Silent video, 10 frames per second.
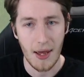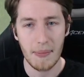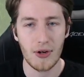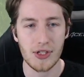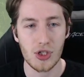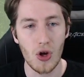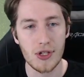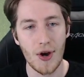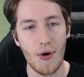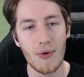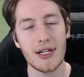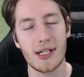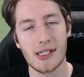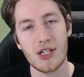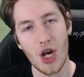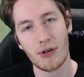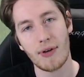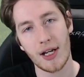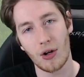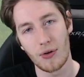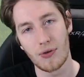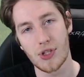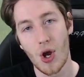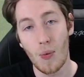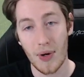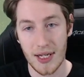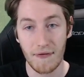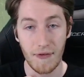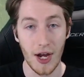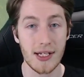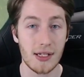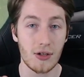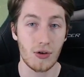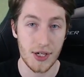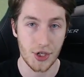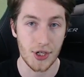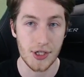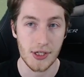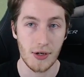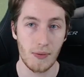because not only does he generate clues when he fights creatures,